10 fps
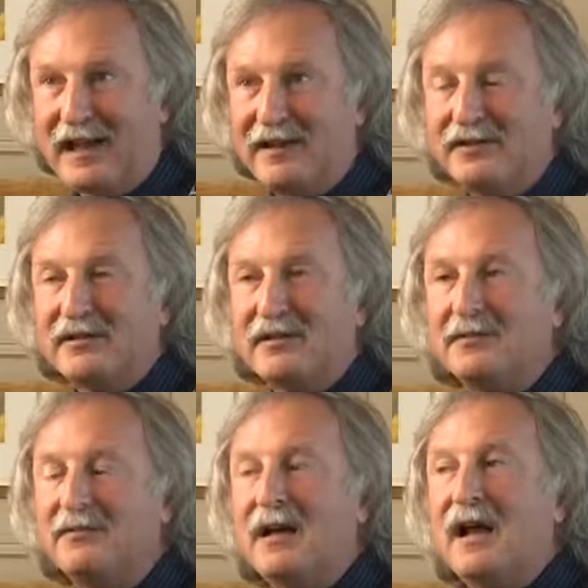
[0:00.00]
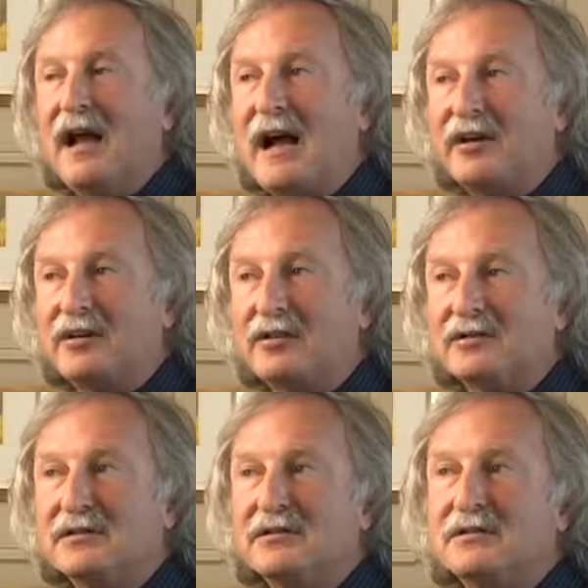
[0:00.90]
I use higher
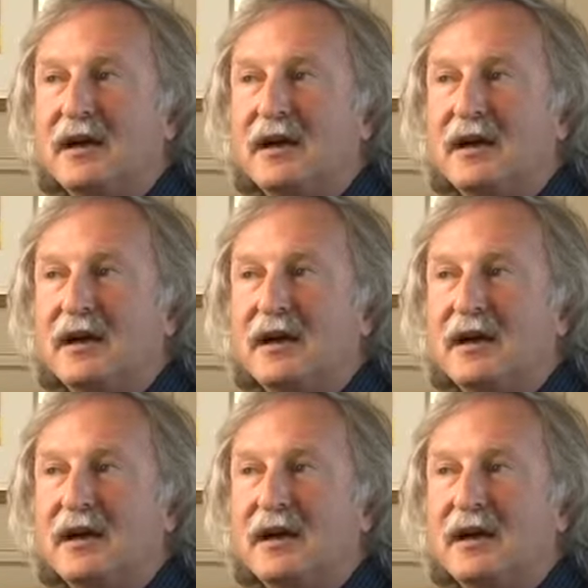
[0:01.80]
doses,